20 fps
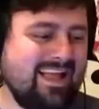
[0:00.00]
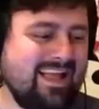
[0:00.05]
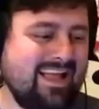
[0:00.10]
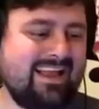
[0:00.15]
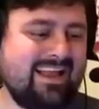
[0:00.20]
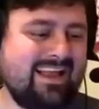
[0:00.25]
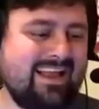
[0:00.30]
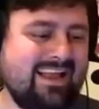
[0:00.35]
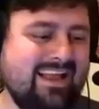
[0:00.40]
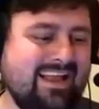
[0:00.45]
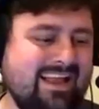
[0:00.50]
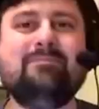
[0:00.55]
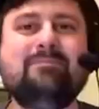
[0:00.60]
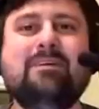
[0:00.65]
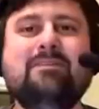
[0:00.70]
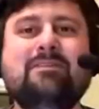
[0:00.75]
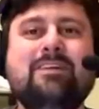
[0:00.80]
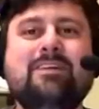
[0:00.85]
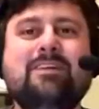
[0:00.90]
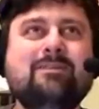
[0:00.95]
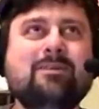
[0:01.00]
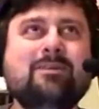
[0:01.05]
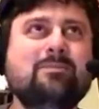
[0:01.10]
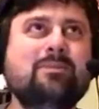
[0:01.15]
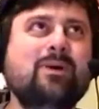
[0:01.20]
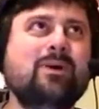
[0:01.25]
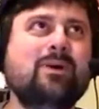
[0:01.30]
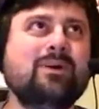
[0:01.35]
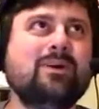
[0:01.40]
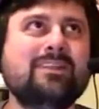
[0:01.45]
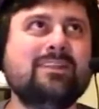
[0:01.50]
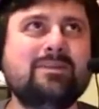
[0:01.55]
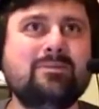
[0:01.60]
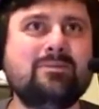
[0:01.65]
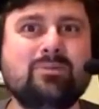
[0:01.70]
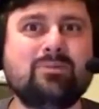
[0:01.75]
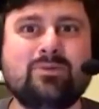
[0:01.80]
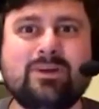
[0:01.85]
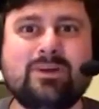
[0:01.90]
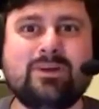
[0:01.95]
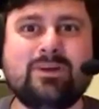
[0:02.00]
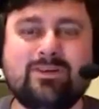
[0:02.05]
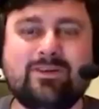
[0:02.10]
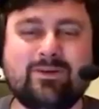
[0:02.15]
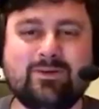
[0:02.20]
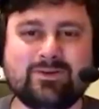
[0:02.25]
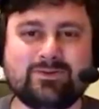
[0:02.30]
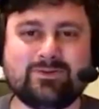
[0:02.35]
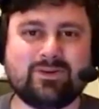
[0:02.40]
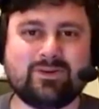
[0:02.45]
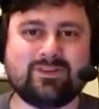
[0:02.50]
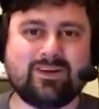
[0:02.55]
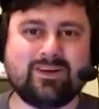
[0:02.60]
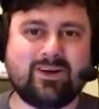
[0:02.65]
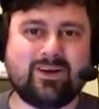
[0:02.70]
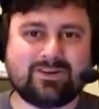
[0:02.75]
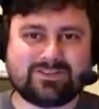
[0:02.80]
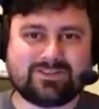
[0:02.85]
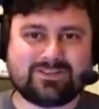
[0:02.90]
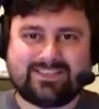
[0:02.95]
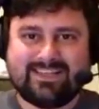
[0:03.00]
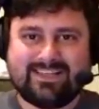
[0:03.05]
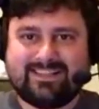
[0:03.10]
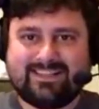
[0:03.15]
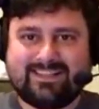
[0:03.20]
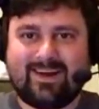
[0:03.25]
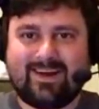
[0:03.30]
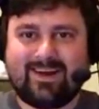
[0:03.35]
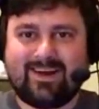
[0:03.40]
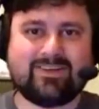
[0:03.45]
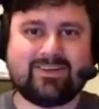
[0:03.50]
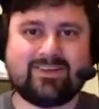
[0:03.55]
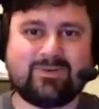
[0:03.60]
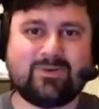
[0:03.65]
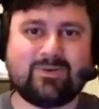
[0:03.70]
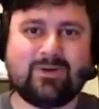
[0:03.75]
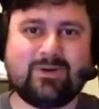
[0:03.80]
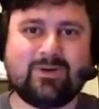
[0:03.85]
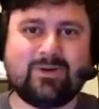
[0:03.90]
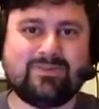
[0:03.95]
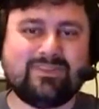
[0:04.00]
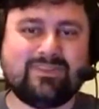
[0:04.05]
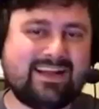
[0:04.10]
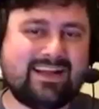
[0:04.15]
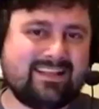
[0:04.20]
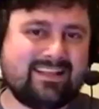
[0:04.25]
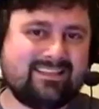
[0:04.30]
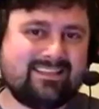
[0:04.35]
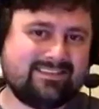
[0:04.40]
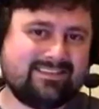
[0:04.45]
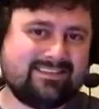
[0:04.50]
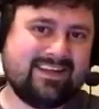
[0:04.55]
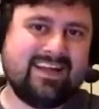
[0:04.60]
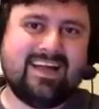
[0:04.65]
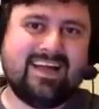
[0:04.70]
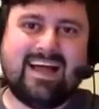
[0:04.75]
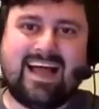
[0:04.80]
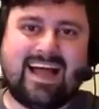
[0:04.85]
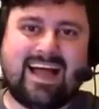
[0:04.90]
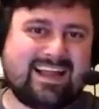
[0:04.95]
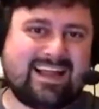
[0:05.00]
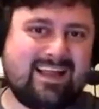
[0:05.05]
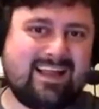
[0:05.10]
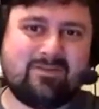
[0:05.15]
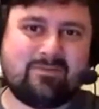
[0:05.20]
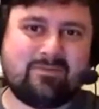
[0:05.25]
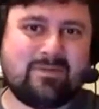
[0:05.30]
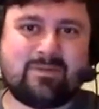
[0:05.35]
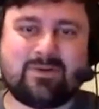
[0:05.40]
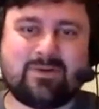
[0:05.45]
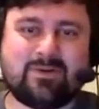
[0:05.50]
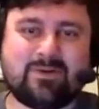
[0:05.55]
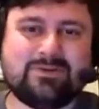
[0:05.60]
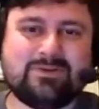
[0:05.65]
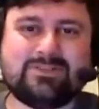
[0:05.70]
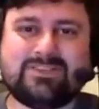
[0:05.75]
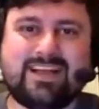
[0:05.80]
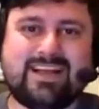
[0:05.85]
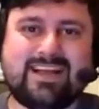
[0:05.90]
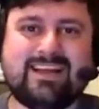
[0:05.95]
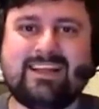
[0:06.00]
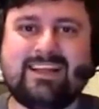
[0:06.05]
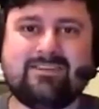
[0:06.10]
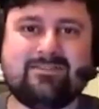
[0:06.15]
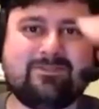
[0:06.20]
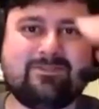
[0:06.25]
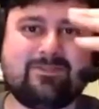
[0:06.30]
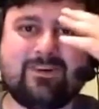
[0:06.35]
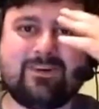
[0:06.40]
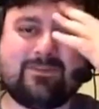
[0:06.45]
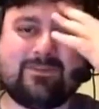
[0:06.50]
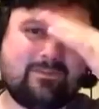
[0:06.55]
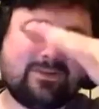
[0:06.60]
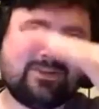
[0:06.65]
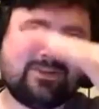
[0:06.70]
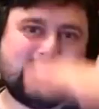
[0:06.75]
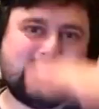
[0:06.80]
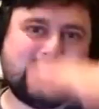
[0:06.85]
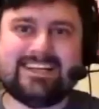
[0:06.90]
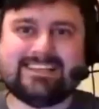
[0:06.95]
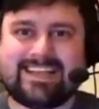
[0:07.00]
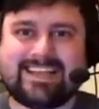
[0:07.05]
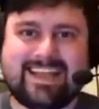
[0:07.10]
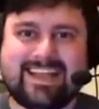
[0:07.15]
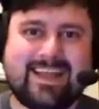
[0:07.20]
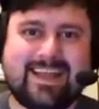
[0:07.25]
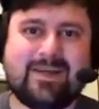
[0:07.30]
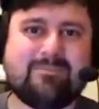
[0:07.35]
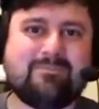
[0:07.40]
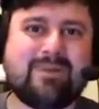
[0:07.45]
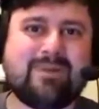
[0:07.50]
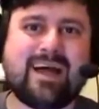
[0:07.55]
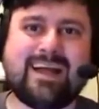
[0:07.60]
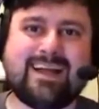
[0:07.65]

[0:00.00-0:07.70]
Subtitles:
And I think my favorite part in the preview is where they're all sitting there in the group, and they got this, I can't even remember who's standing in front of them, but she gets hit by an